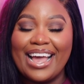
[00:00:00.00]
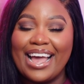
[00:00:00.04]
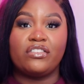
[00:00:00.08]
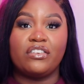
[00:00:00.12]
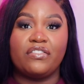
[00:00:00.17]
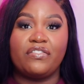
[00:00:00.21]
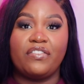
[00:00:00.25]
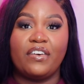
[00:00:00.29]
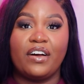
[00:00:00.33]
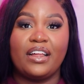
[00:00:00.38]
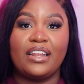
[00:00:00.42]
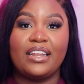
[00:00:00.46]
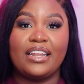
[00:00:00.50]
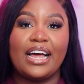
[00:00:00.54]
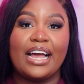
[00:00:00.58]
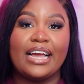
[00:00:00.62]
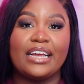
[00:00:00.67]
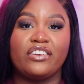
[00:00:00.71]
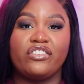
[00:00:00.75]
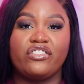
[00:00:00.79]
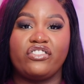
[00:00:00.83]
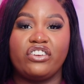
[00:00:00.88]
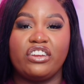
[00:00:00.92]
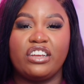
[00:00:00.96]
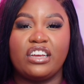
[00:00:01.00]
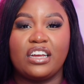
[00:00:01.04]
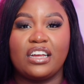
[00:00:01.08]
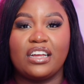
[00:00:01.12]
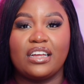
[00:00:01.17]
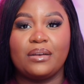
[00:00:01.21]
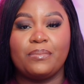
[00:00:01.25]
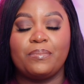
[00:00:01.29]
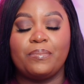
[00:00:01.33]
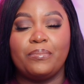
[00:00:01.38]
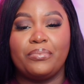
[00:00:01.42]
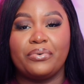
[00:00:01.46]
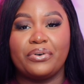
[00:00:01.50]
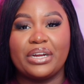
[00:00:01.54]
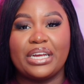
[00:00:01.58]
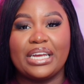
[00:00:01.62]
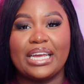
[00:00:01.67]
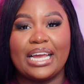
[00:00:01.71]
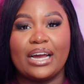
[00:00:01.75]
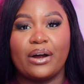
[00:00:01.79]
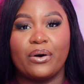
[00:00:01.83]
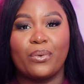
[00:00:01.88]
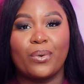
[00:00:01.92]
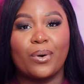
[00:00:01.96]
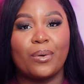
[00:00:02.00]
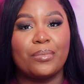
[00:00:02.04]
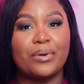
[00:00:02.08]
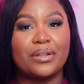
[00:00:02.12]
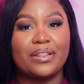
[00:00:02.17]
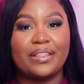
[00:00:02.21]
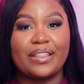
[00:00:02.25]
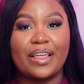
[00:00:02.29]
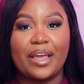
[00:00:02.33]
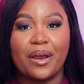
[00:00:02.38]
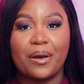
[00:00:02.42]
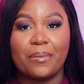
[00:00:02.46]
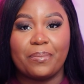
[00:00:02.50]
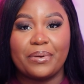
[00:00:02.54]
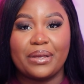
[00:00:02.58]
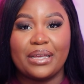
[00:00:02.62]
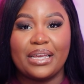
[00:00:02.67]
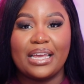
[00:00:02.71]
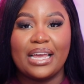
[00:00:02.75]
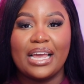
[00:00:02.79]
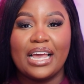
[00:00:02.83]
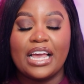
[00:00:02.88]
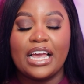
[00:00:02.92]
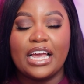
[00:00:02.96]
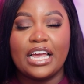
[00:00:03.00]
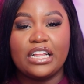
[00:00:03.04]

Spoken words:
She felt like she could bring aromatherapy